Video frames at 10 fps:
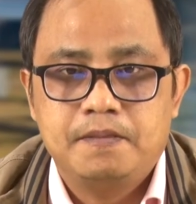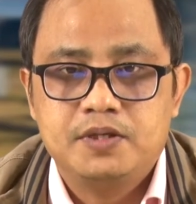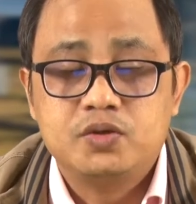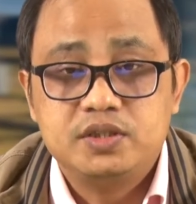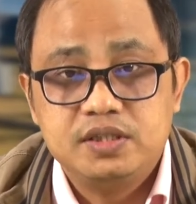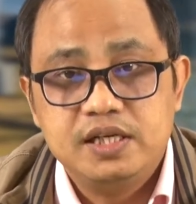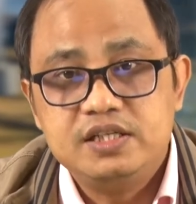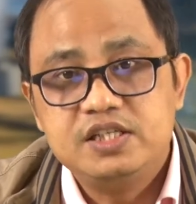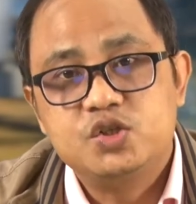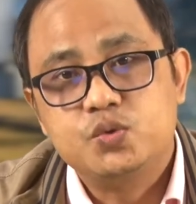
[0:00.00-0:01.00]
So in
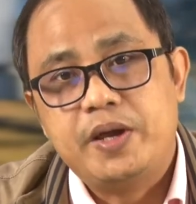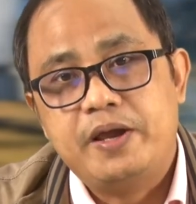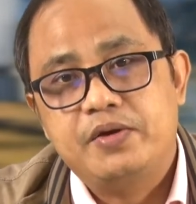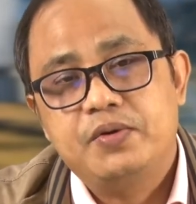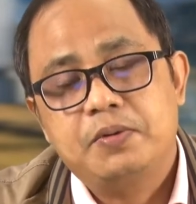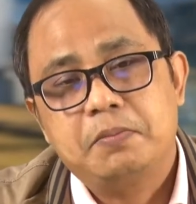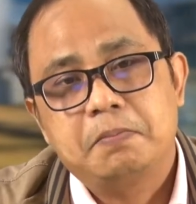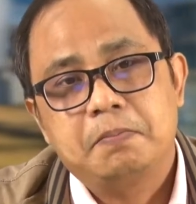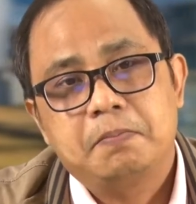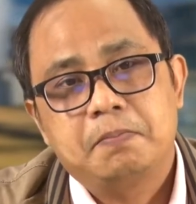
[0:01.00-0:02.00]
this way,
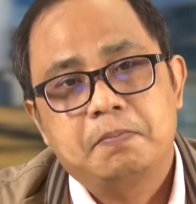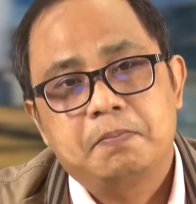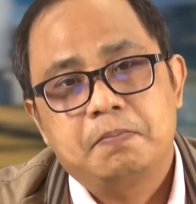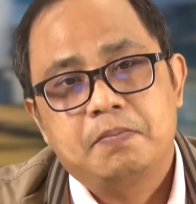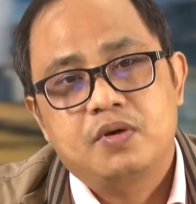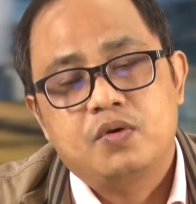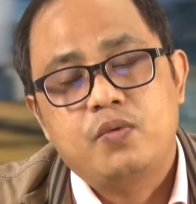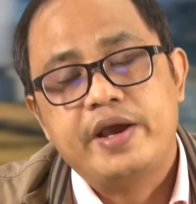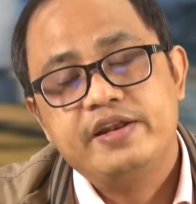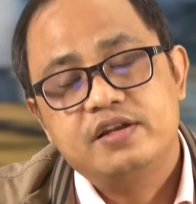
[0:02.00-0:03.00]

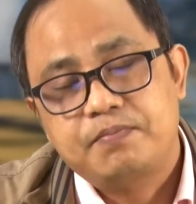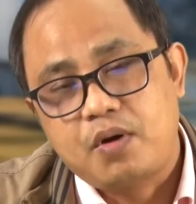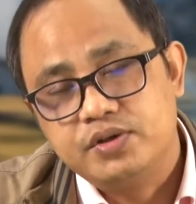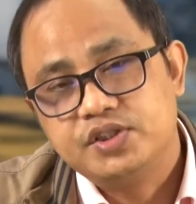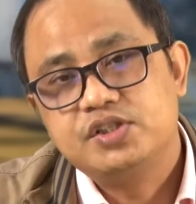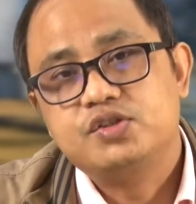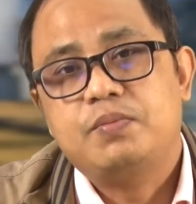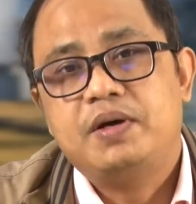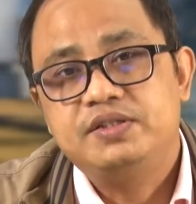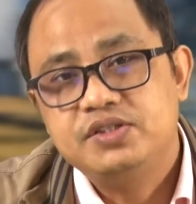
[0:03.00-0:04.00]
when in the process
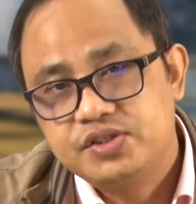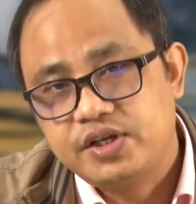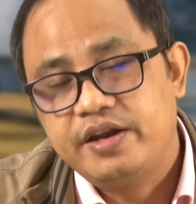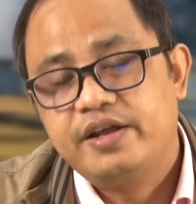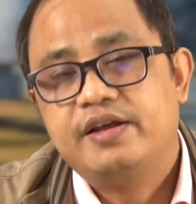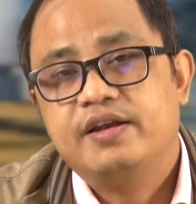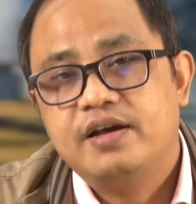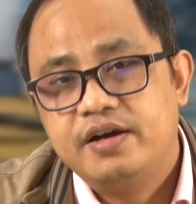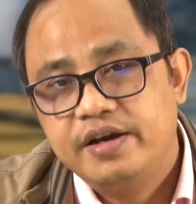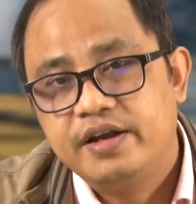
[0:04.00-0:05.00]
of understanding,
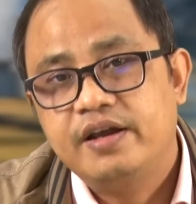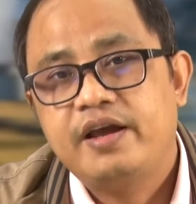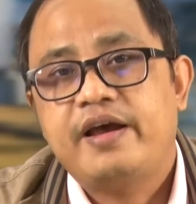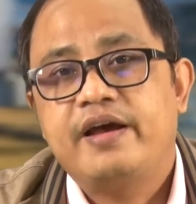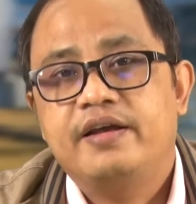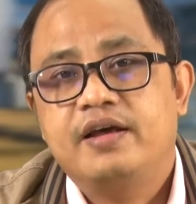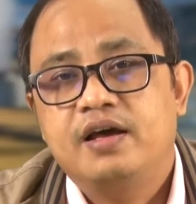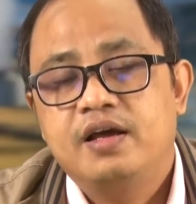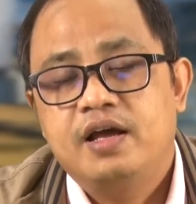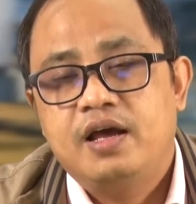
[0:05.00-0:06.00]
learning, and
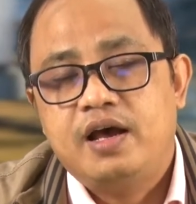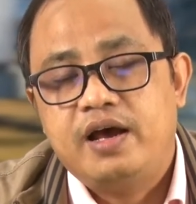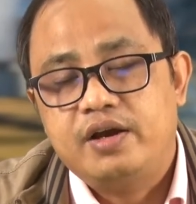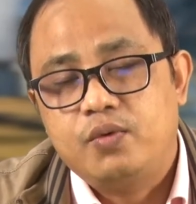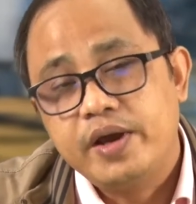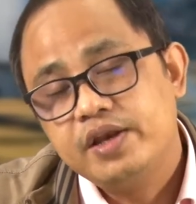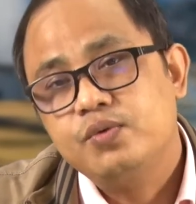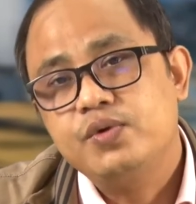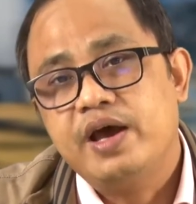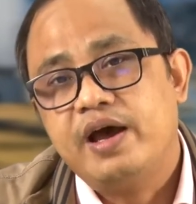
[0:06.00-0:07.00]
when
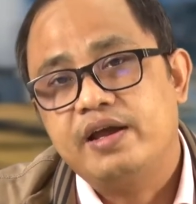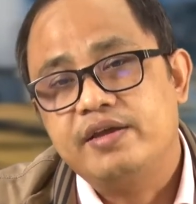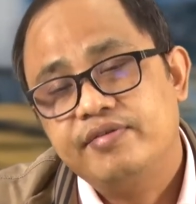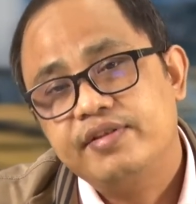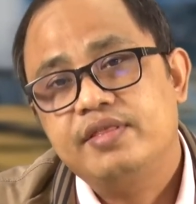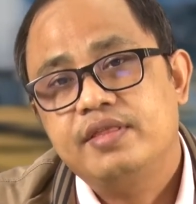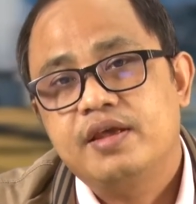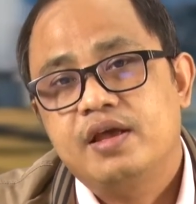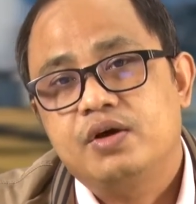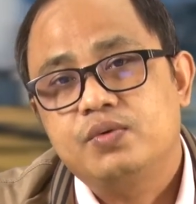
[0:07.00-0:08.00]
we
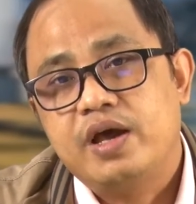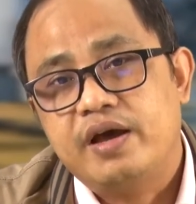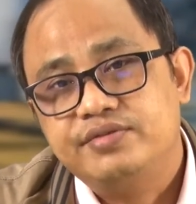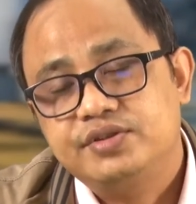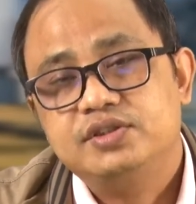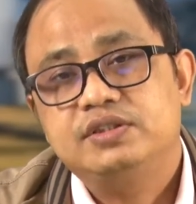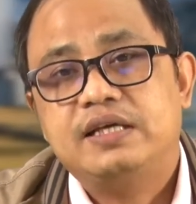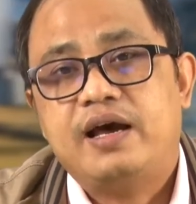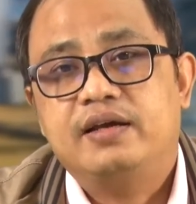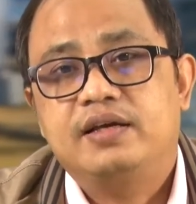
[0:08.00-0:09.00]
have shown
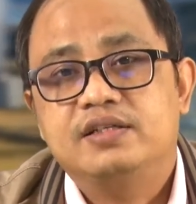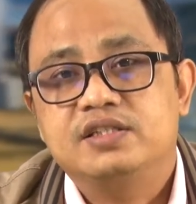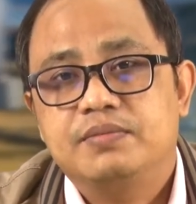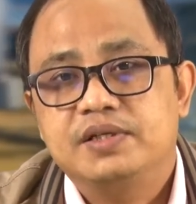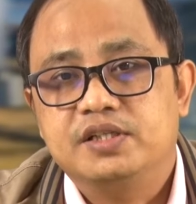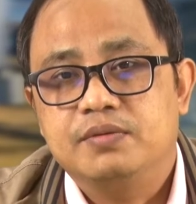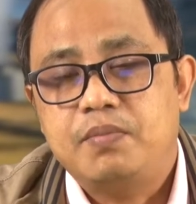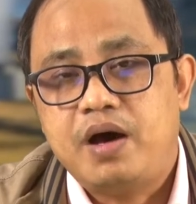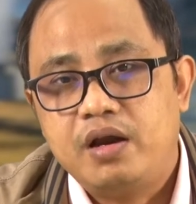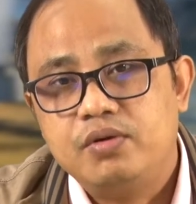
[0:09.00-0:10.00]
that conservation
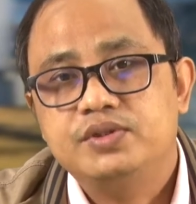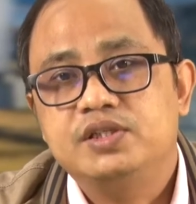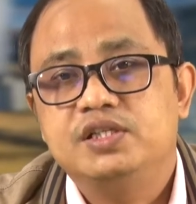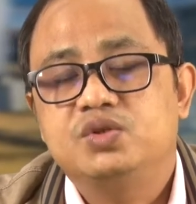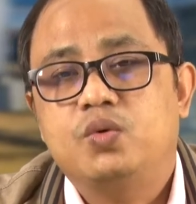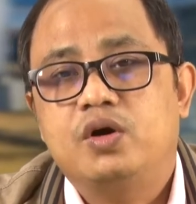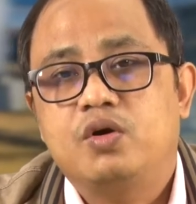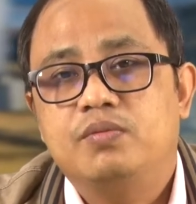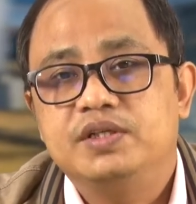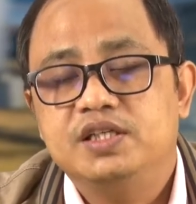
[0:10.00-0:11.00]
biology is one
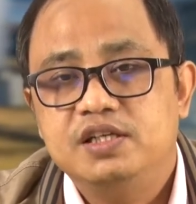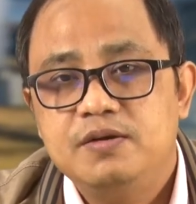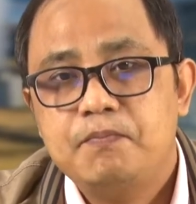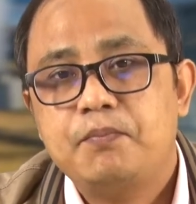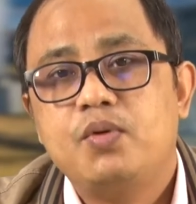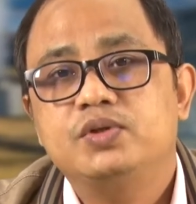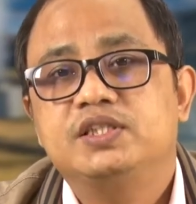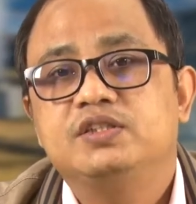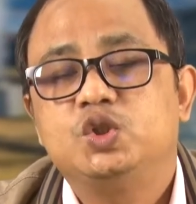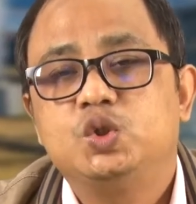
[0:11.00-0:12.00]
of the
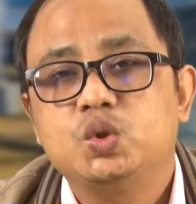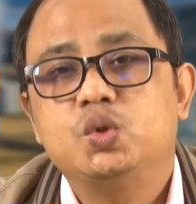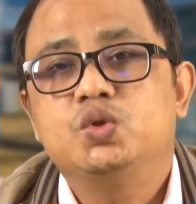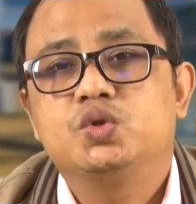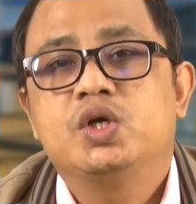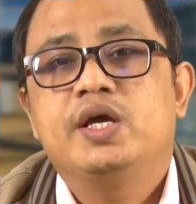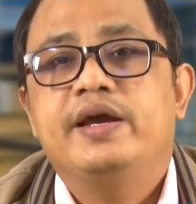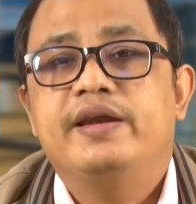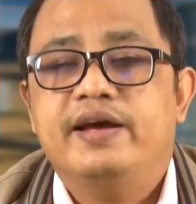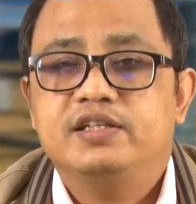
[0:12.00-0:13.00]
important tools
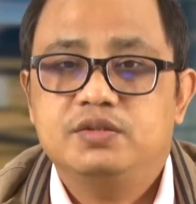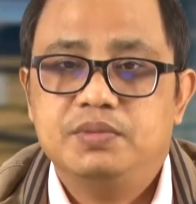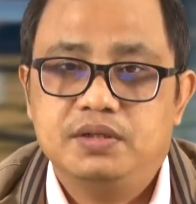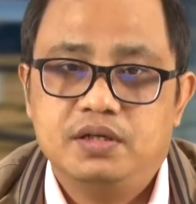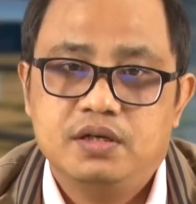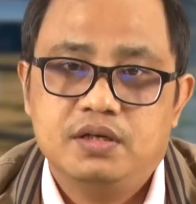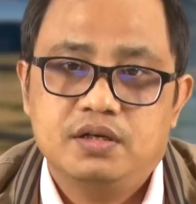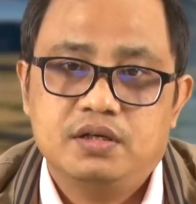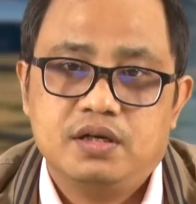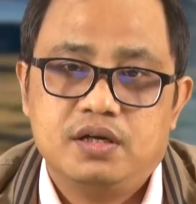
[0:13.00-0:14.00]
in achieving
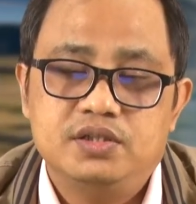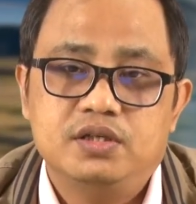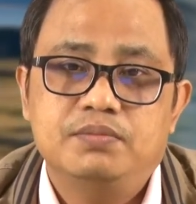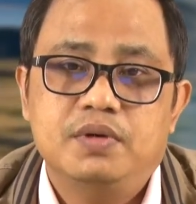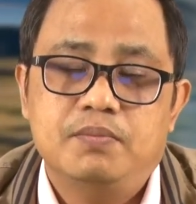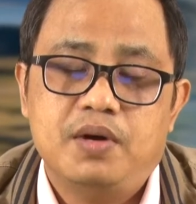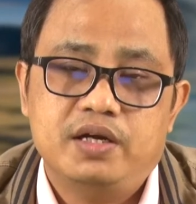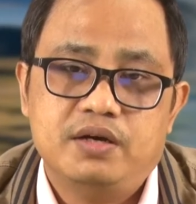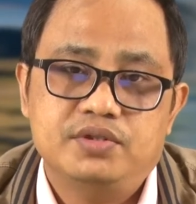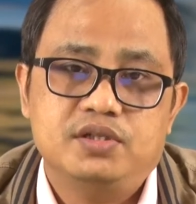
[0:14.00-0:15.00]

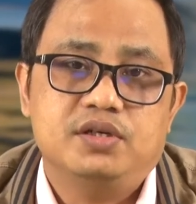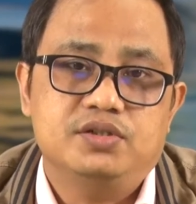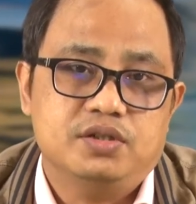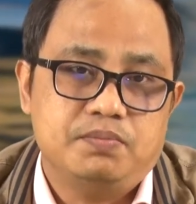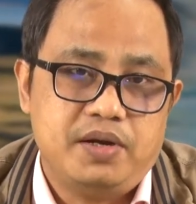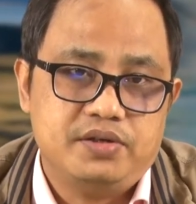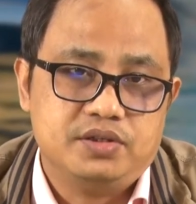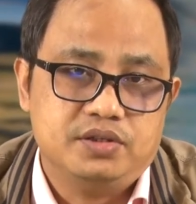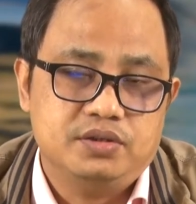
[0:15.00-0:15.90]
biodiversity conservation.